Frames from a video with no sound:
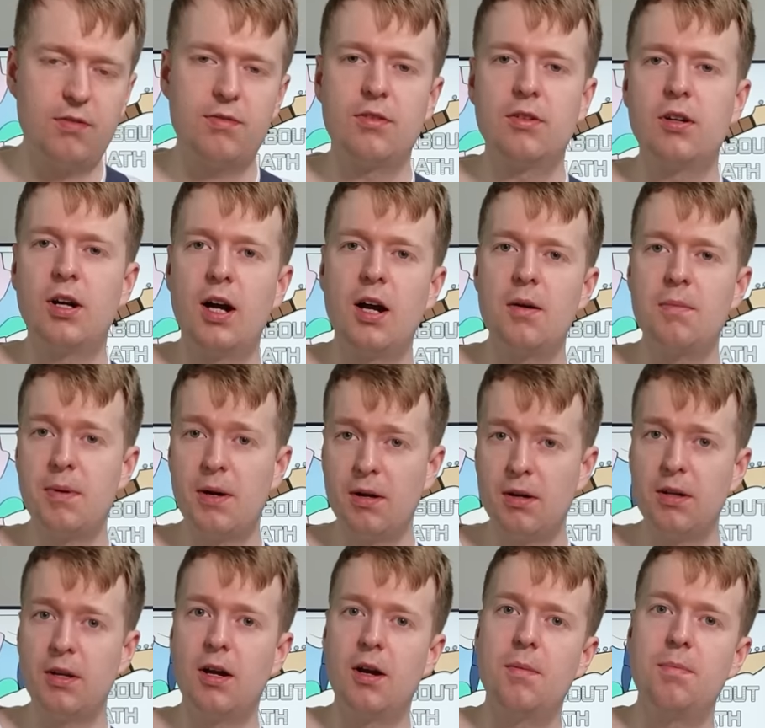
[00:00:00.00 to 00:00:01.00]
thought, how about,
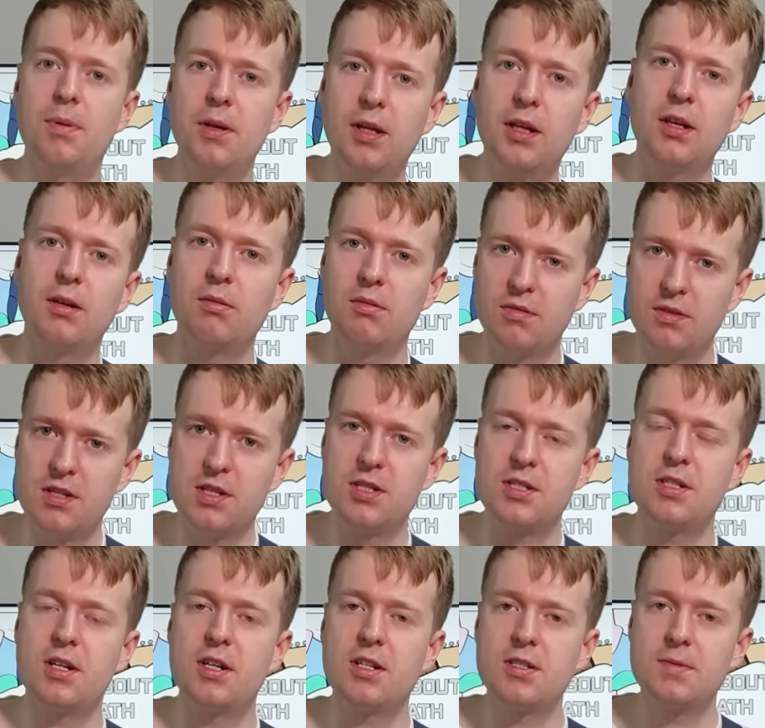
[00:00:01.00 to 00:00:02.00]
you know, I pick it with this
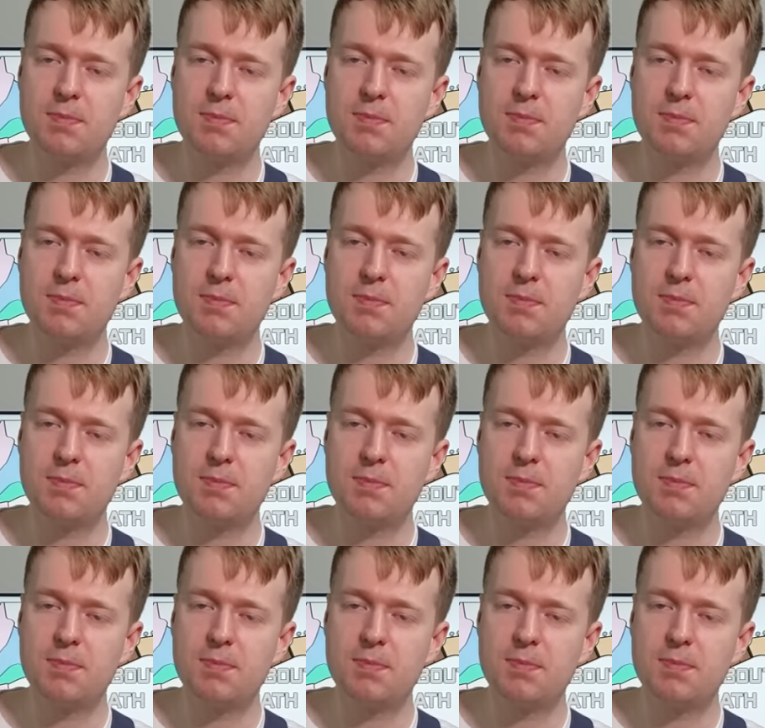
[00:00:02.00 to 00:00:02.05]
nice